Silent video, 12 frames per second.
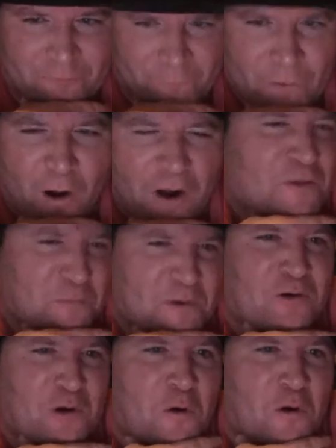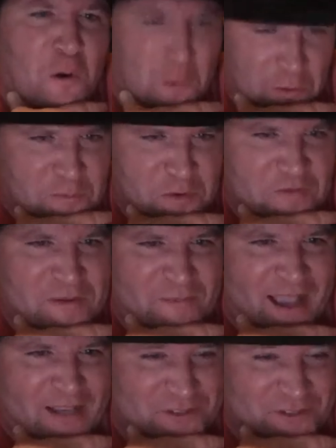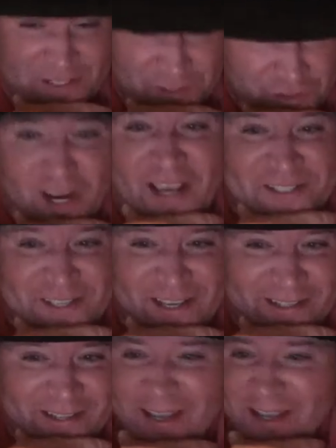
are the real horror movie masters because Jason